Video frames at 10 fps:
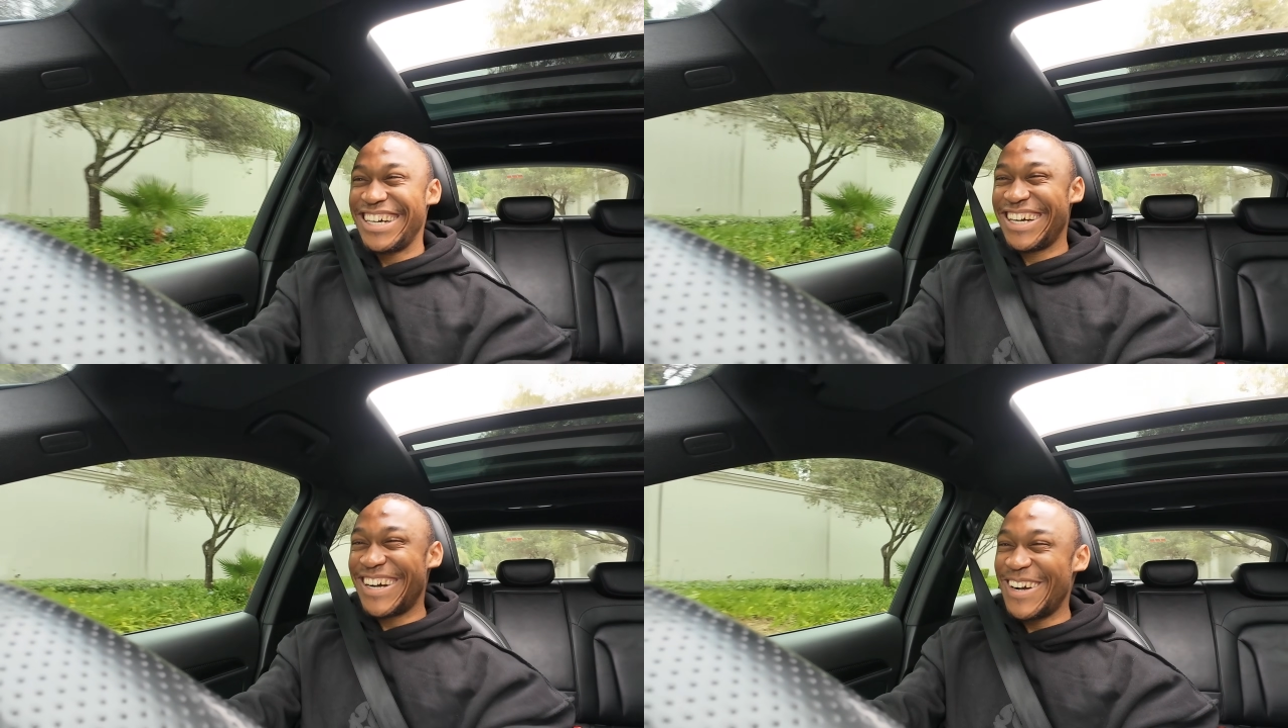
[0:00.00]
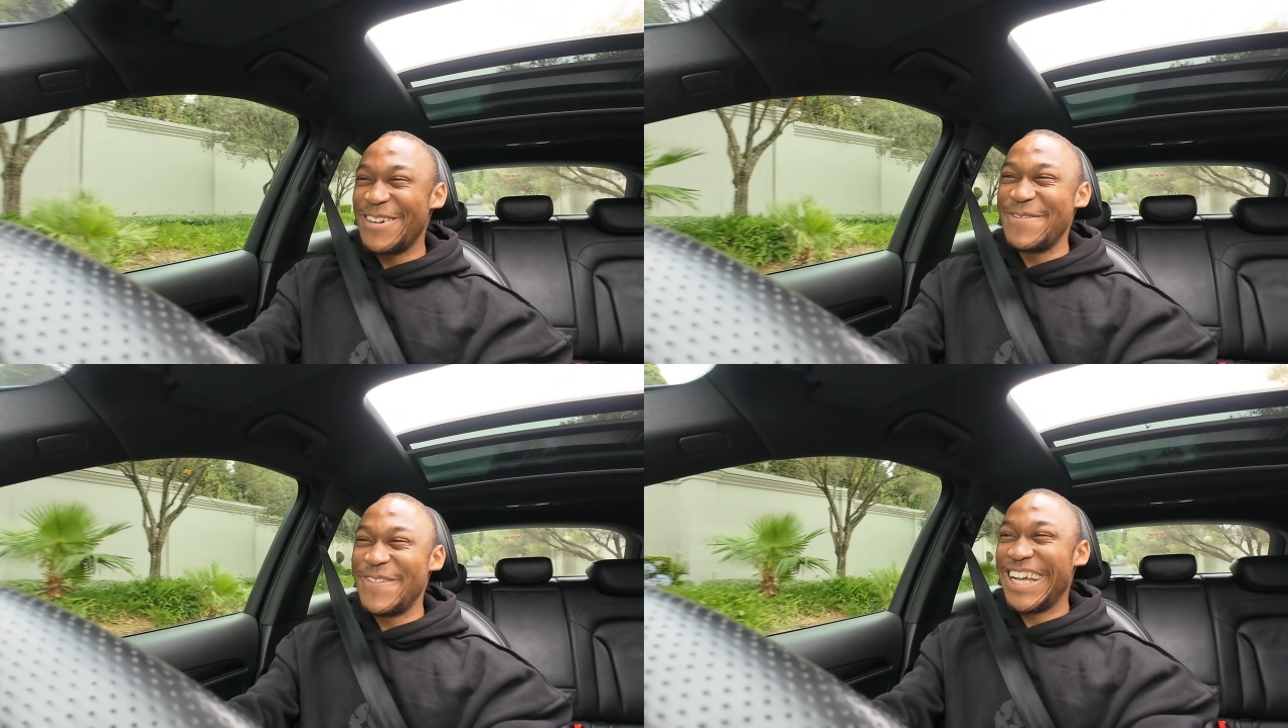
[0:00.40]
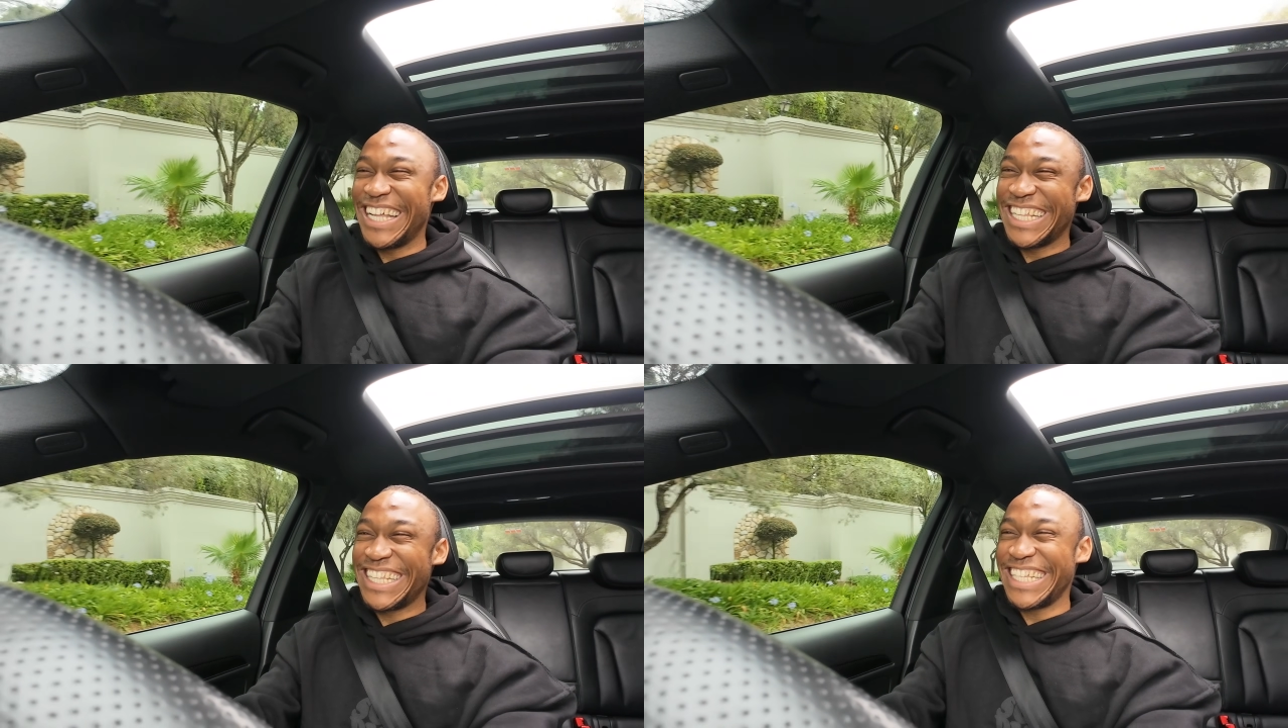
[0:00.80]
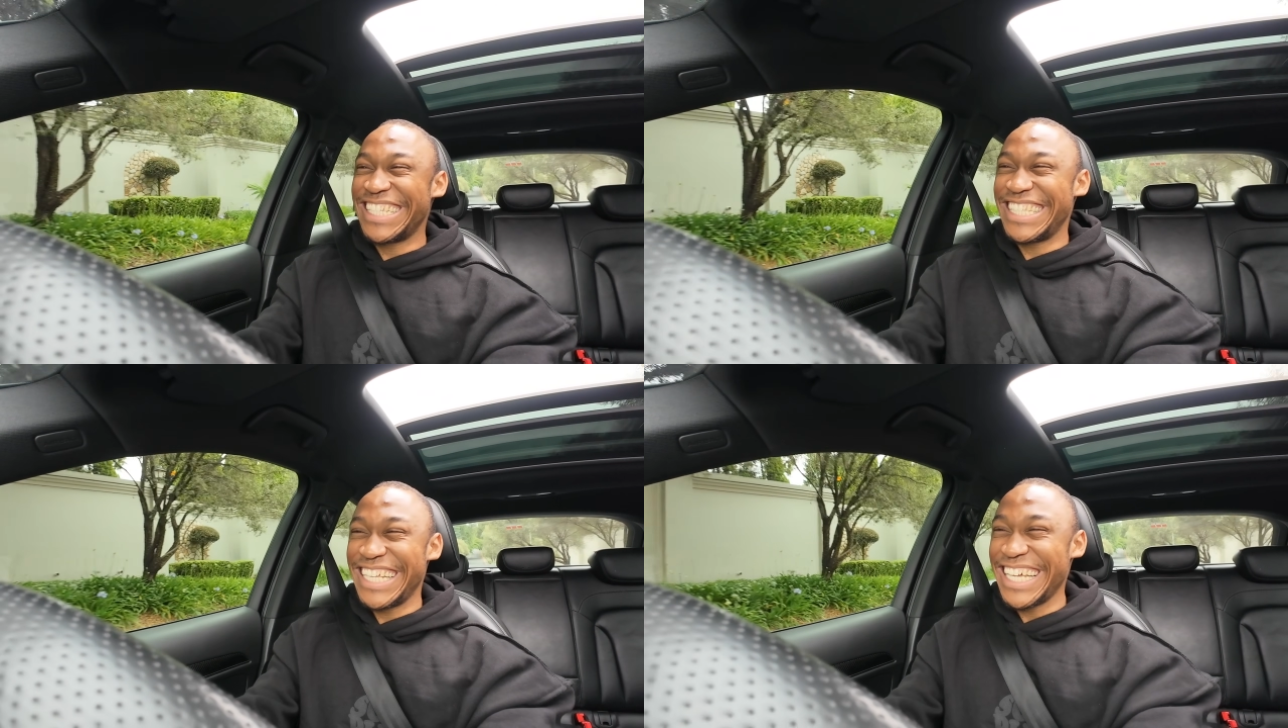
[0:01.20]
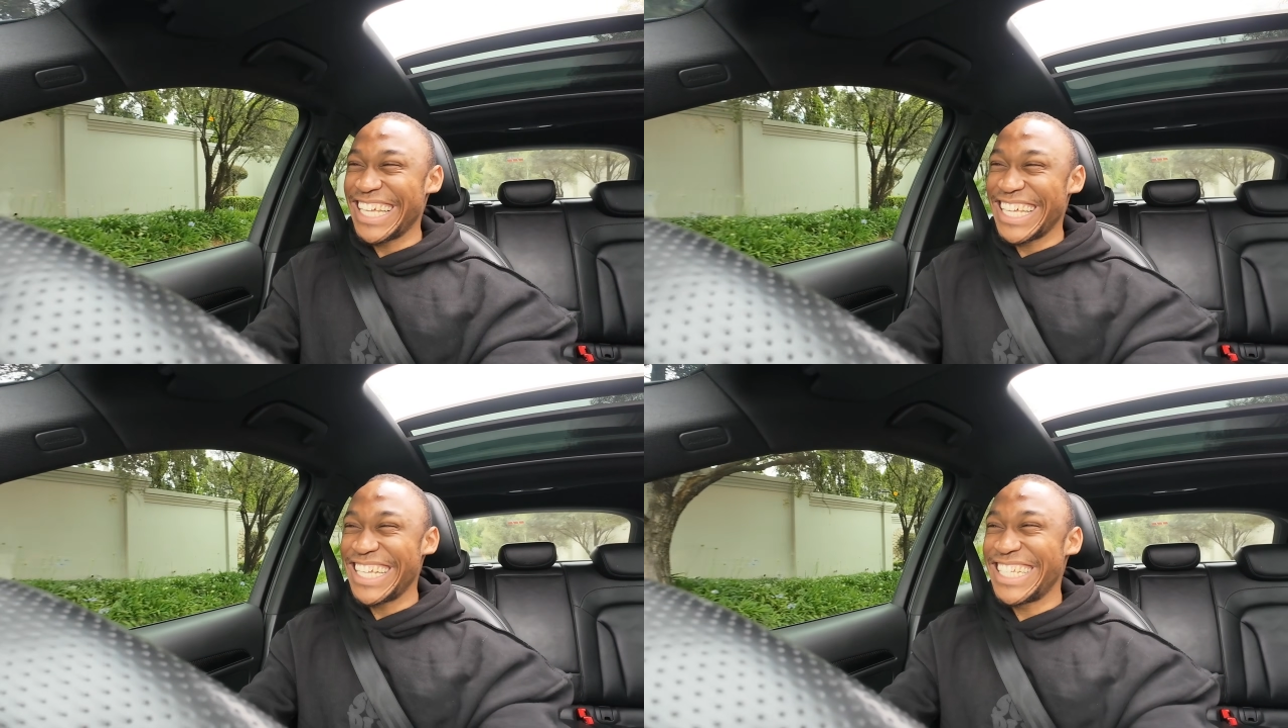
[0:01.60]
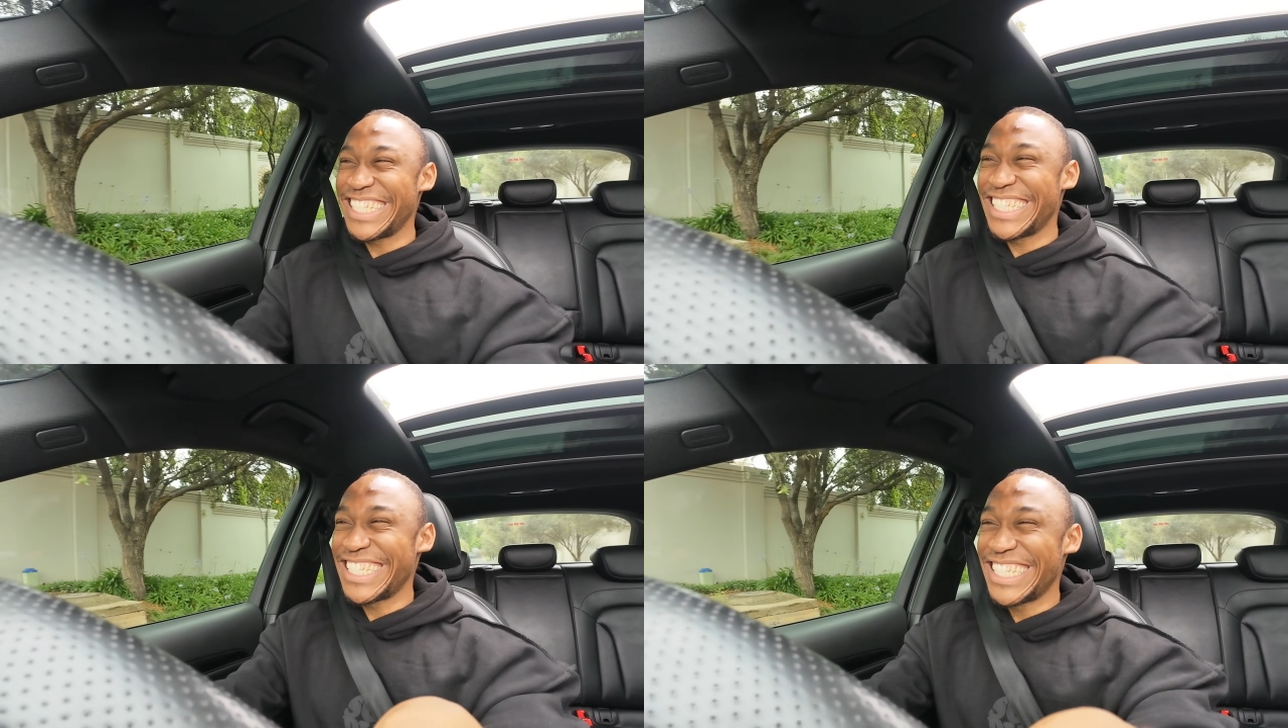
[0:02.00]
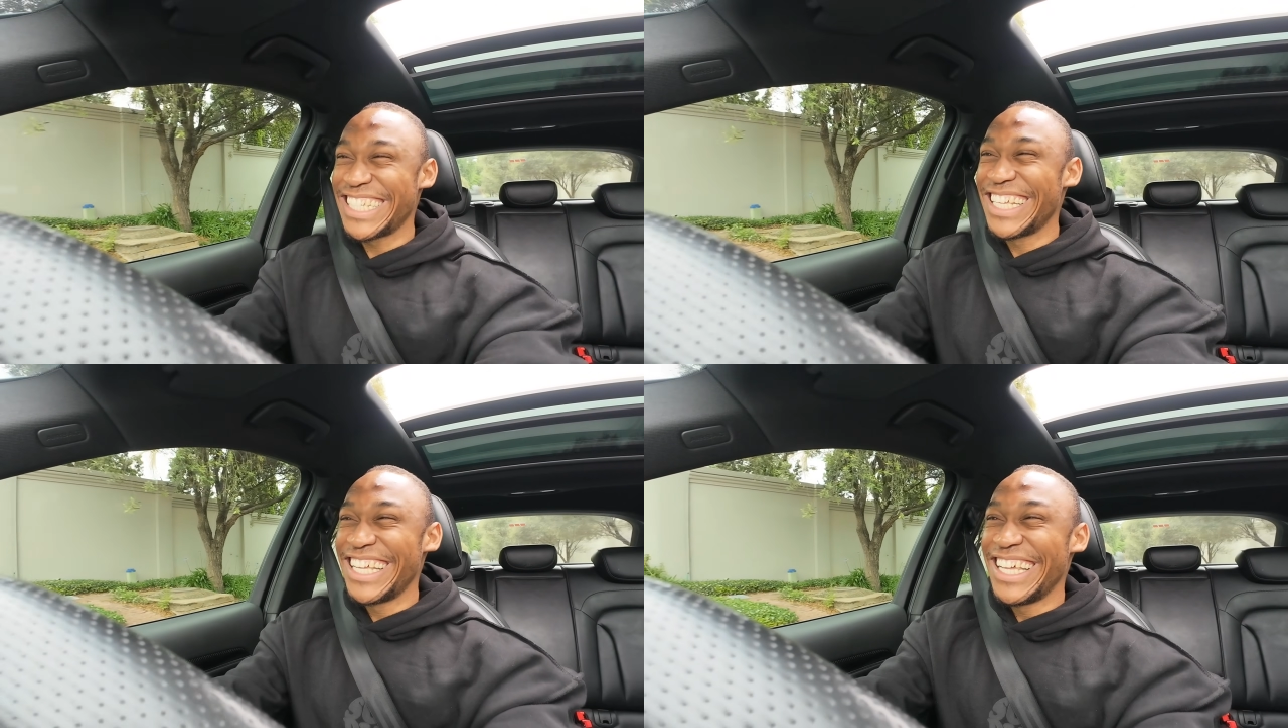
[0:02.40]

Oh man, this thing is,